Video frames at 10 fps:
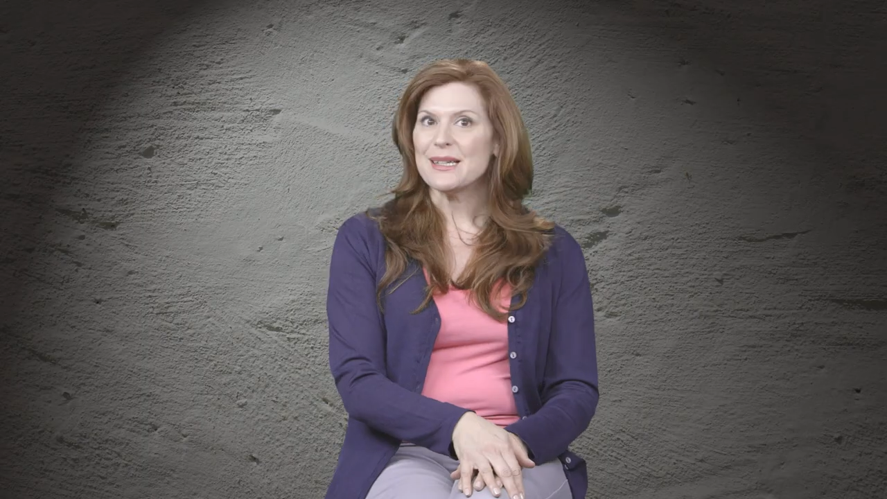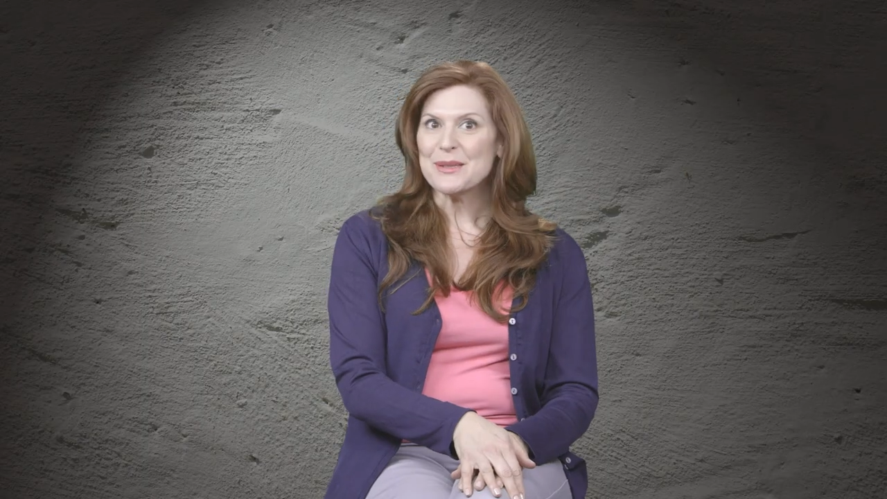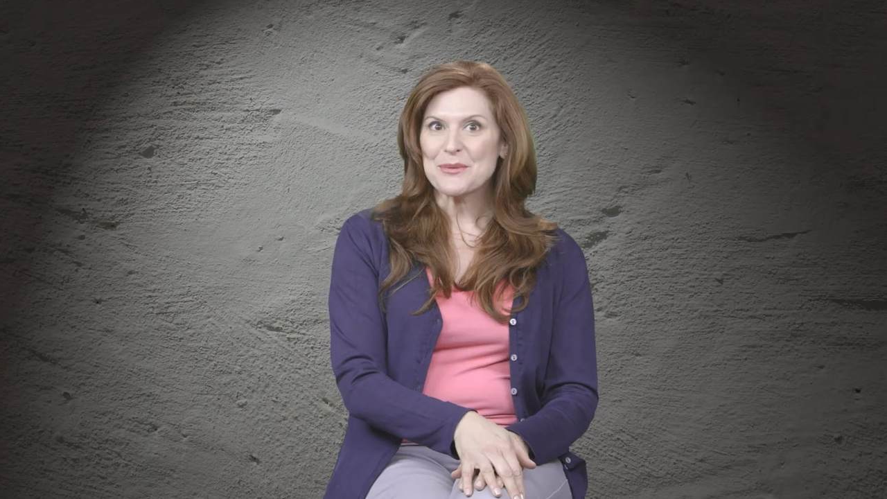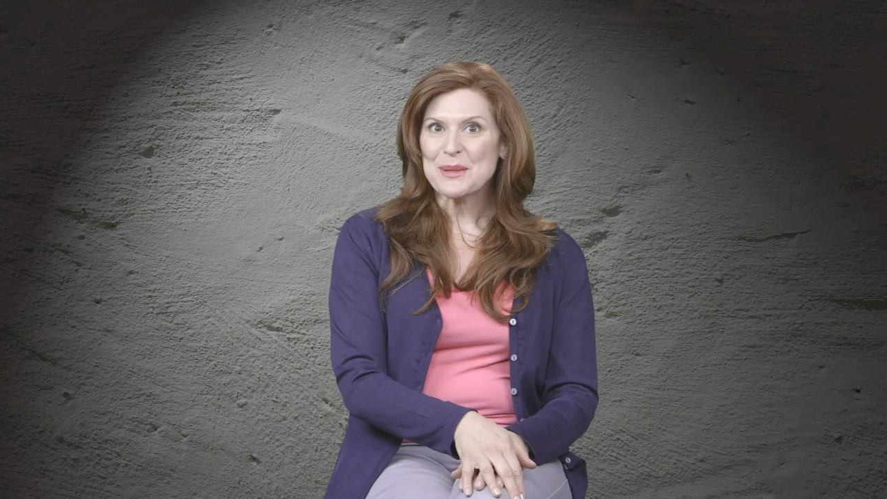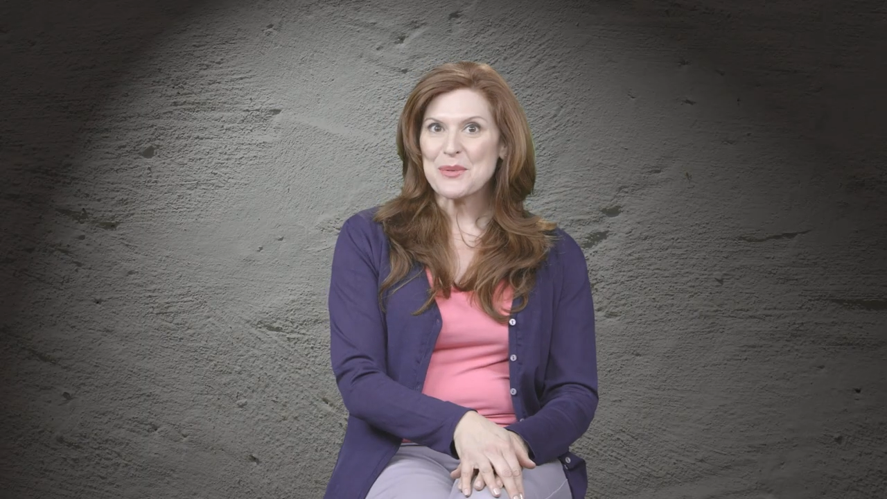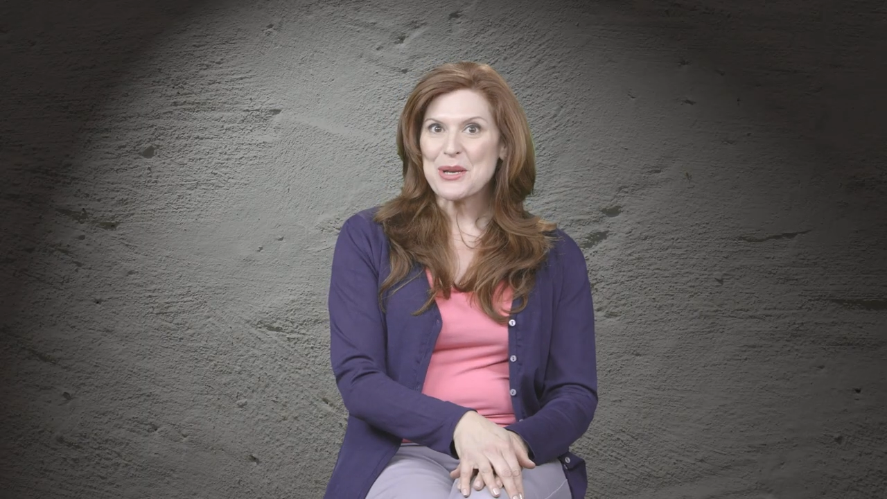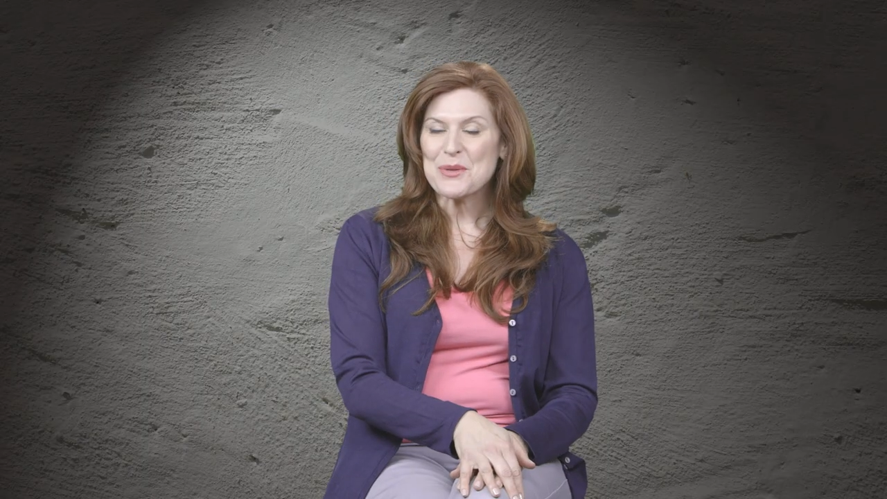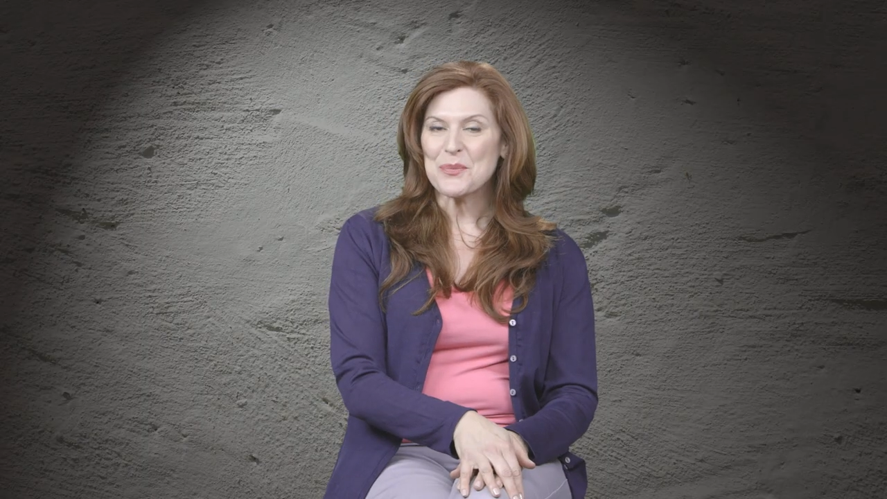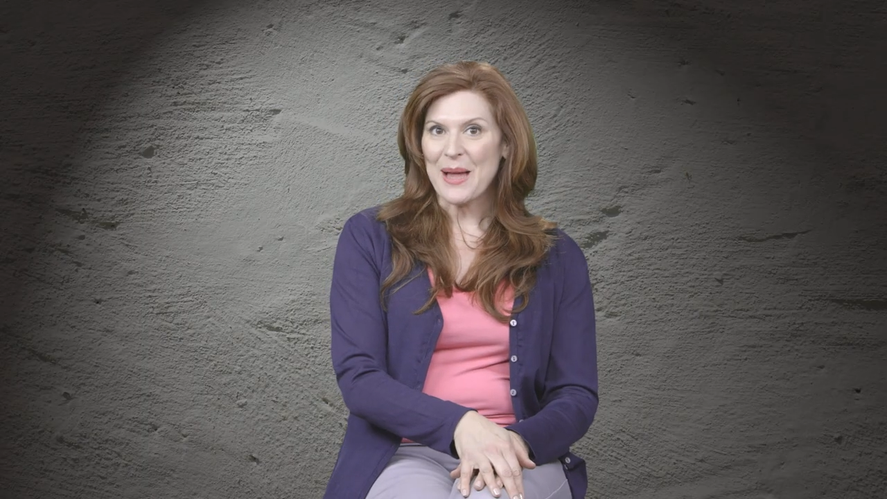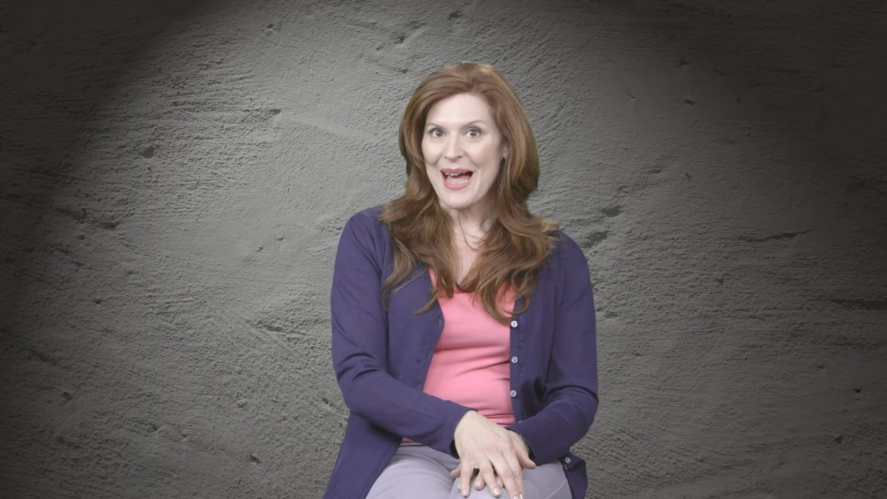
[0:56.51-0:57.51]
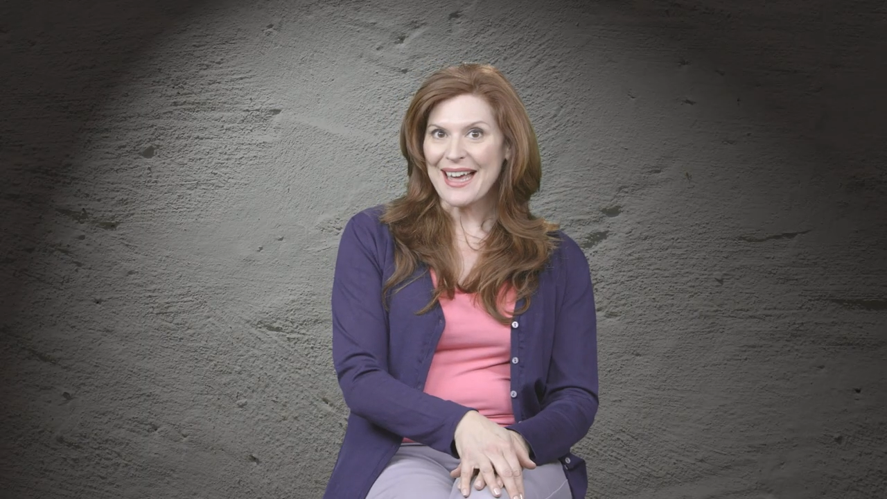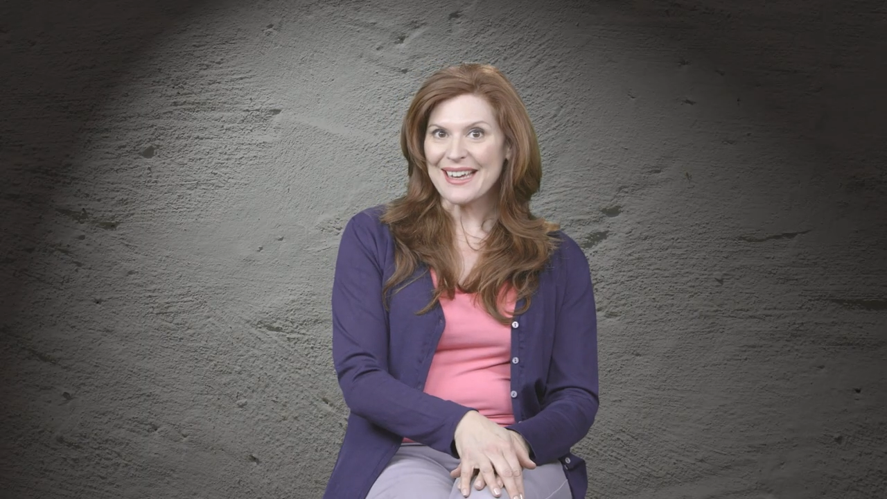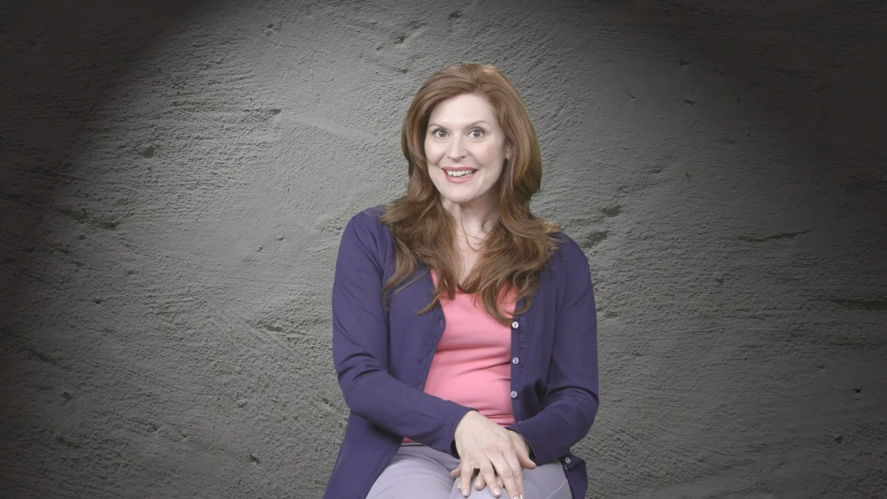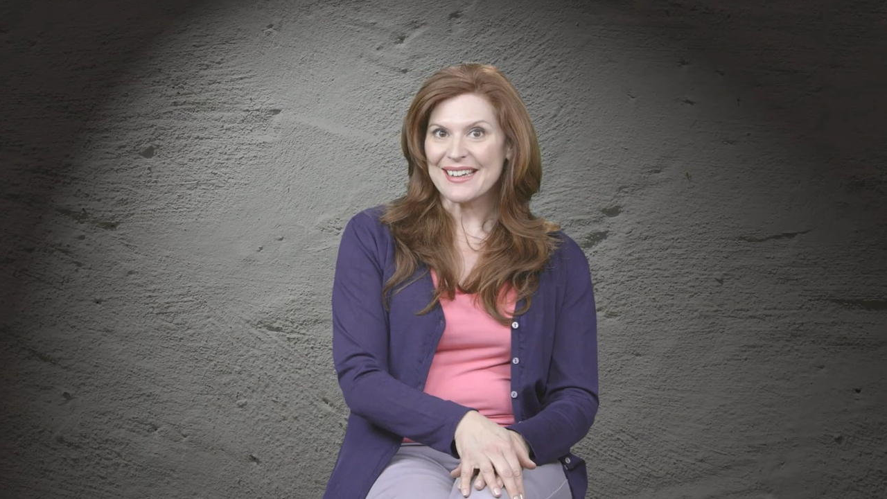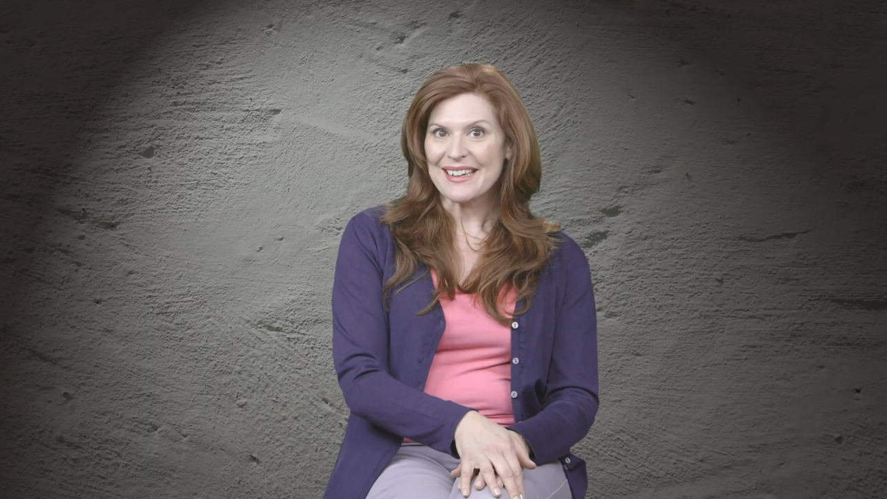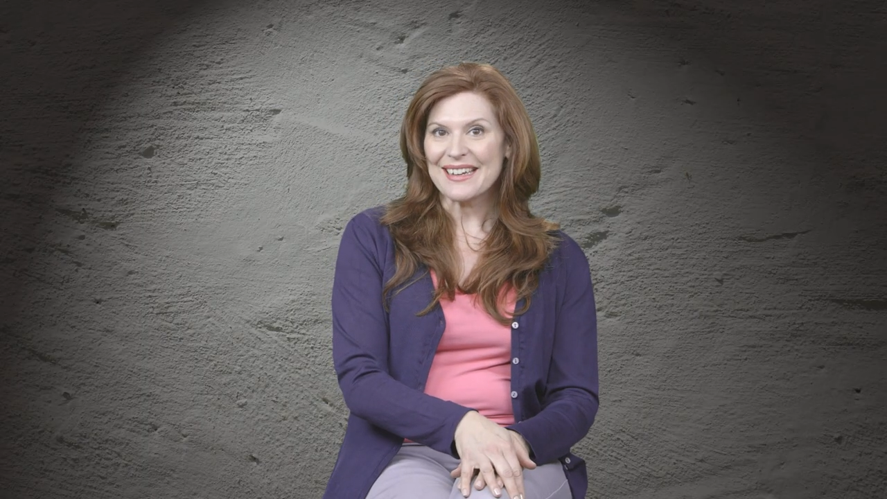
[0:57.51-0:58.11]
because it was pitch black,